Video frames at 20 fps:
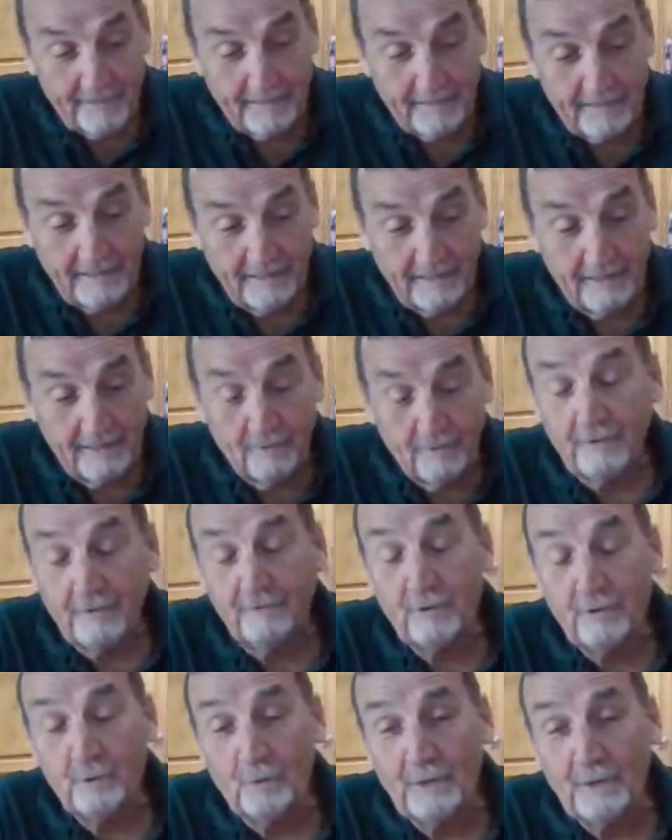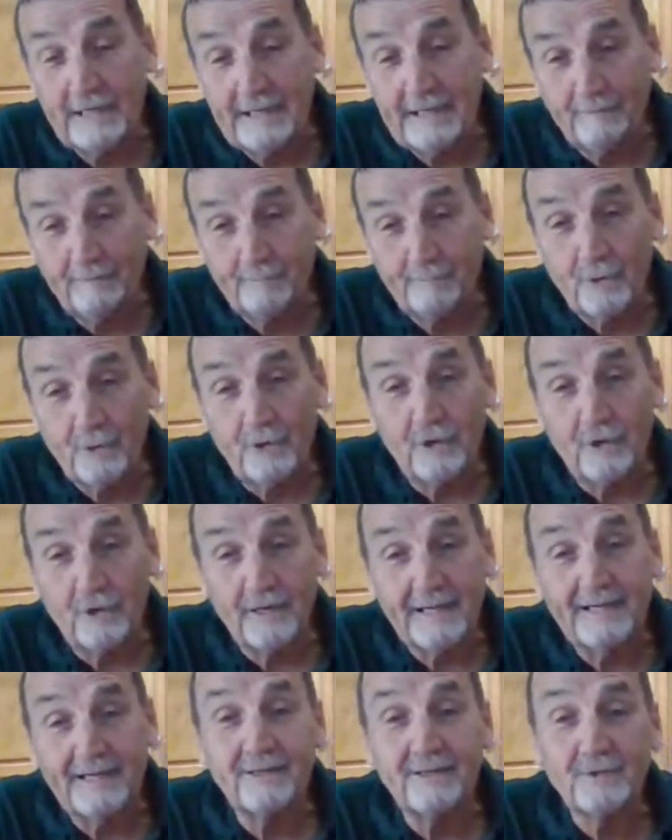if, if, you read the book,
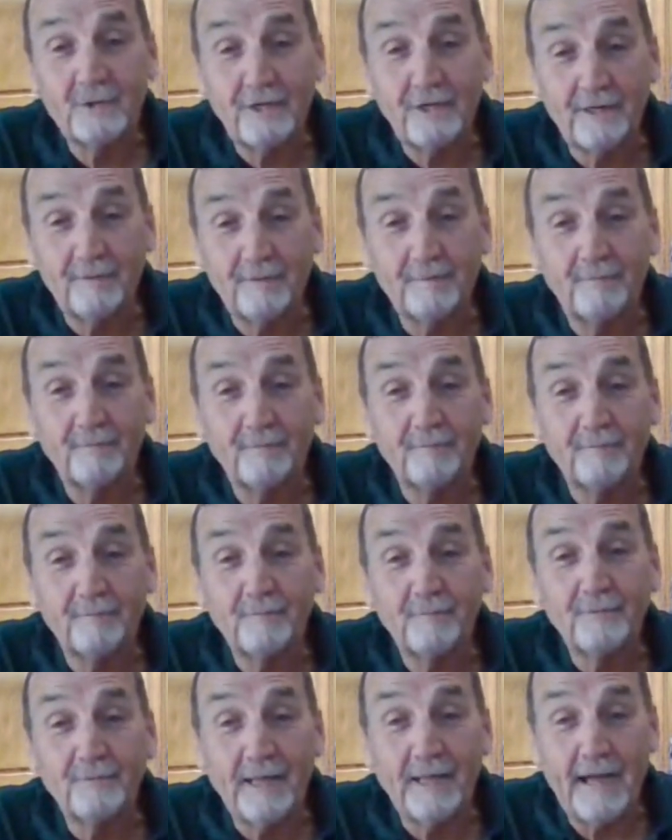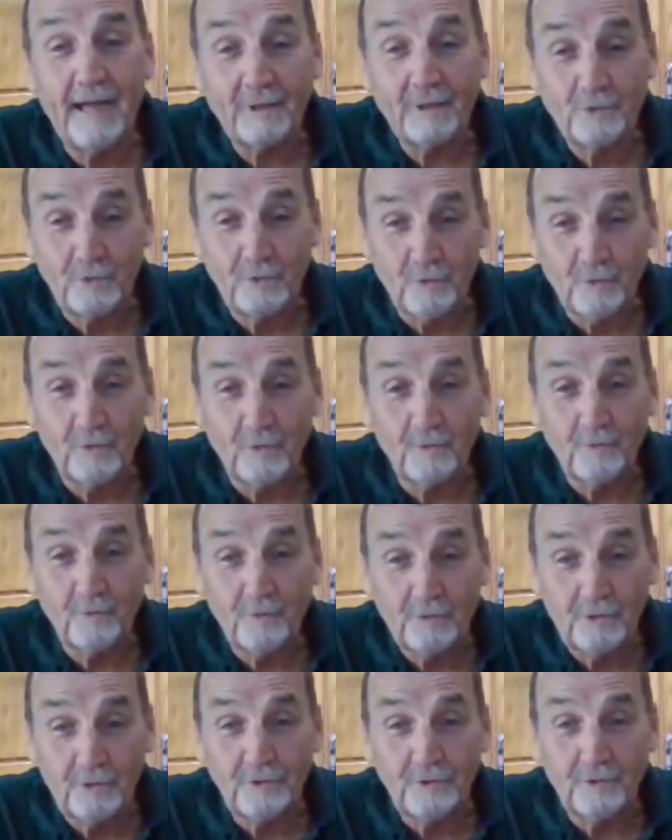it'll come natural
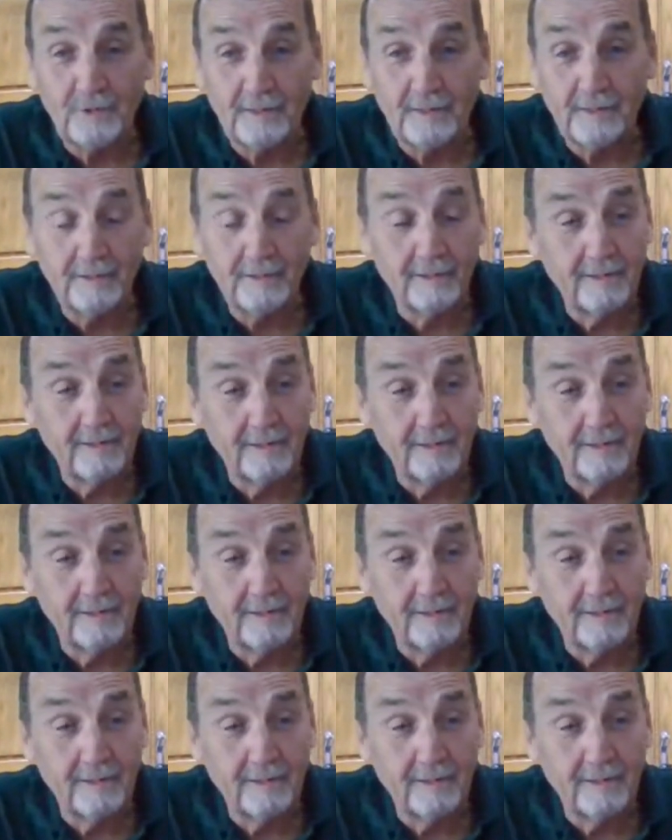to you.